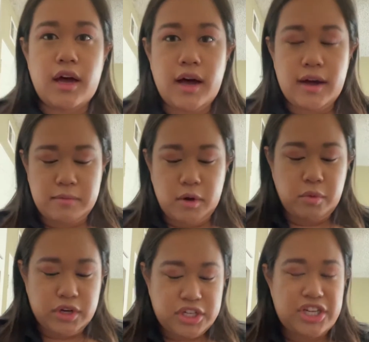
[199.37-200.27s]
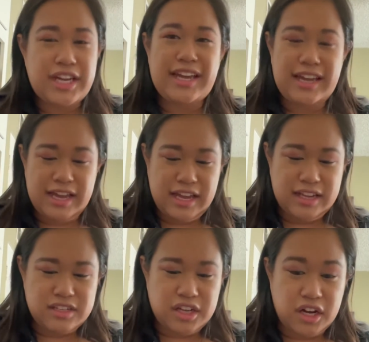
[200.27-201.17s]
Um, where she
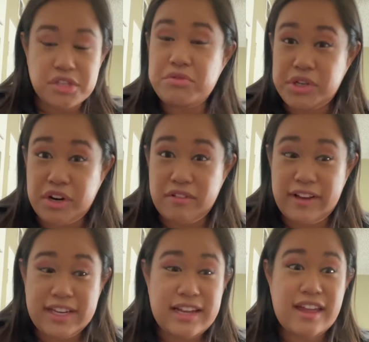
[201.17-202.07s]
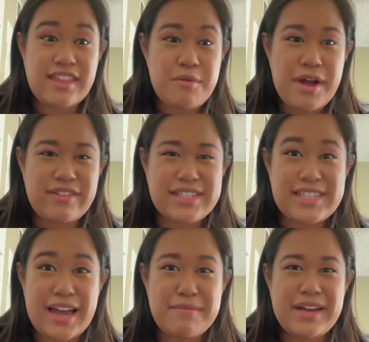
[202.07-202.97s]
is also doing her face. And I think we have the
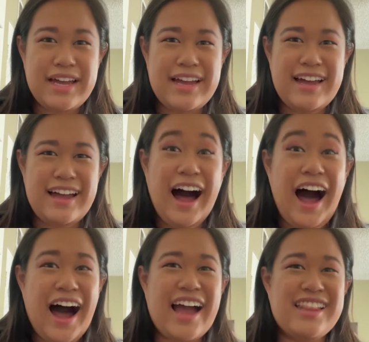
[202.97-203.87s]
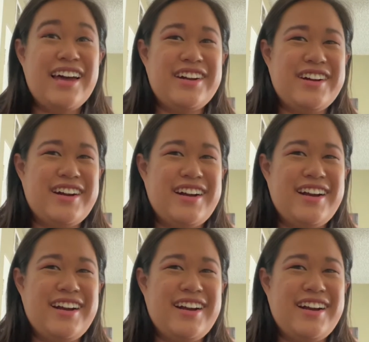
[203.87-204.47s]
same eyeliner.